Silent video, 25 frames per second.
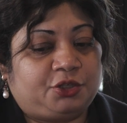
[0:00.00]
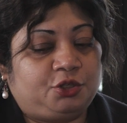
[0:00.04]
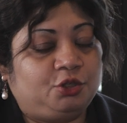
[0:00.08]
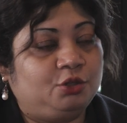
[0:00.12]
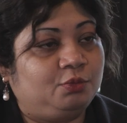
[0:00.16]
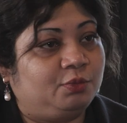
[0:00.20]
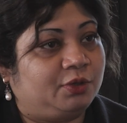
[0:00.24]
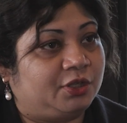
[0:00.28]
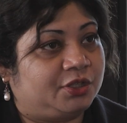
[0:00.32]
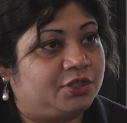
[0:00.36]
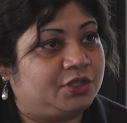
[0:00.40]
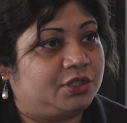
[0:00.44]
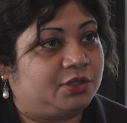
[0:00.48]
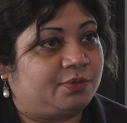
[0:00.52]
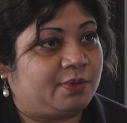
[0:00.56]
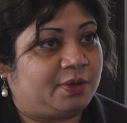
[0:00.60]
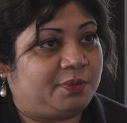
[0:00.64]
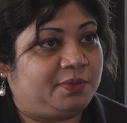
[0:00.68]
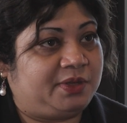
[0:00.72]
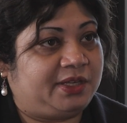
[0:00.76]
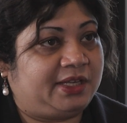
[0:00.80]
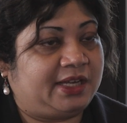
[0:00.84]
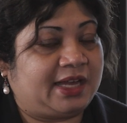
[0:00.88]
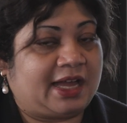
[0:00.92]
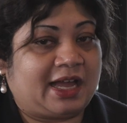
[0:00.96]
humans when
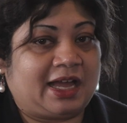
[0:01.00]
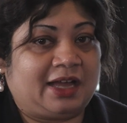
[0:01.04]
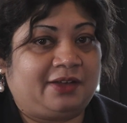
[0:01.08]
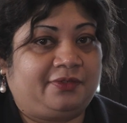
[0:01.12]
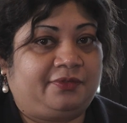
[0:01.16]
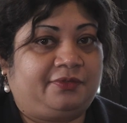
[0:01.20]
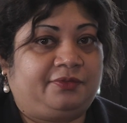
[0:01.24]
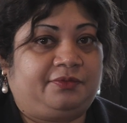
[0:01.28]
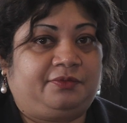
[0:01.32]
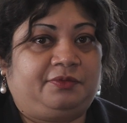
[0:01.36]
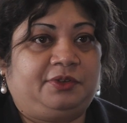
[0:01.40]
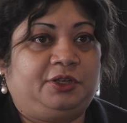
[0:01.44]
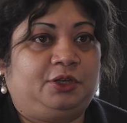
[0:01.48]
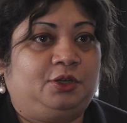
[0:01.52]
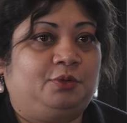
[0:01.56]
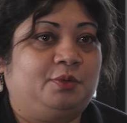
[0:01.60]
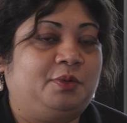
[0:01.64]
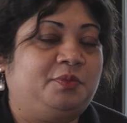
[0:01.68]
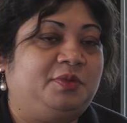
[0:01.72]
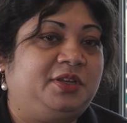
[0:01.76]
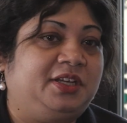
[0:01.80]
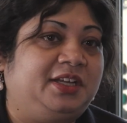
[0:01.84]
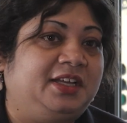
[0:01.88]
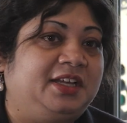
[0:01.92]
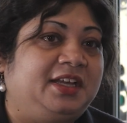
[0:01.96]
we have you know
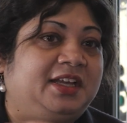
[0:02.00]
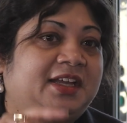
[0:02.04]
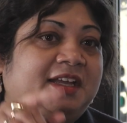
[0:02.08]
when we